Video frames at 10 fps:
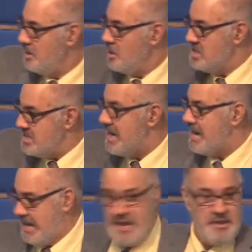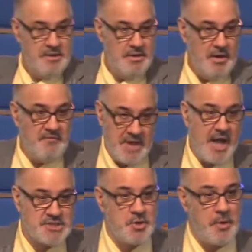Needy of
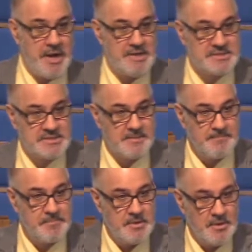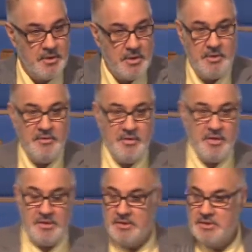God's grace.
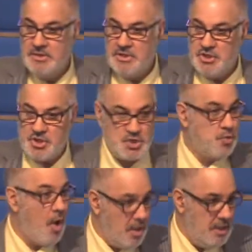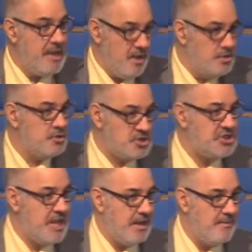Struggling under
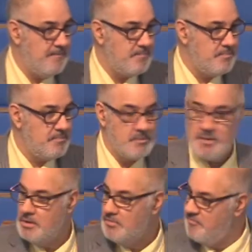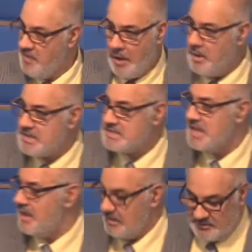sin. Various
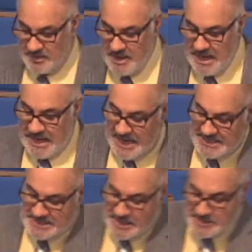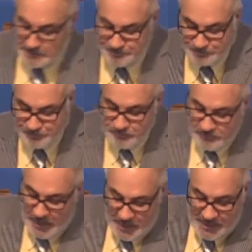things. He says,
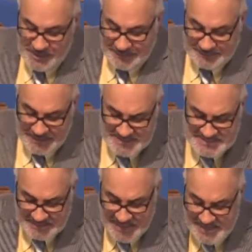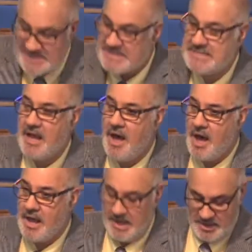let us lay
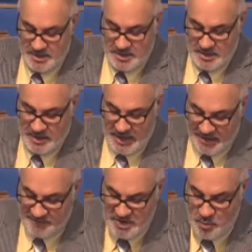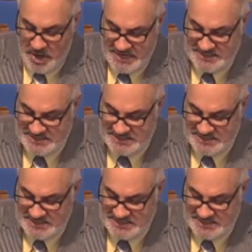aside every weight and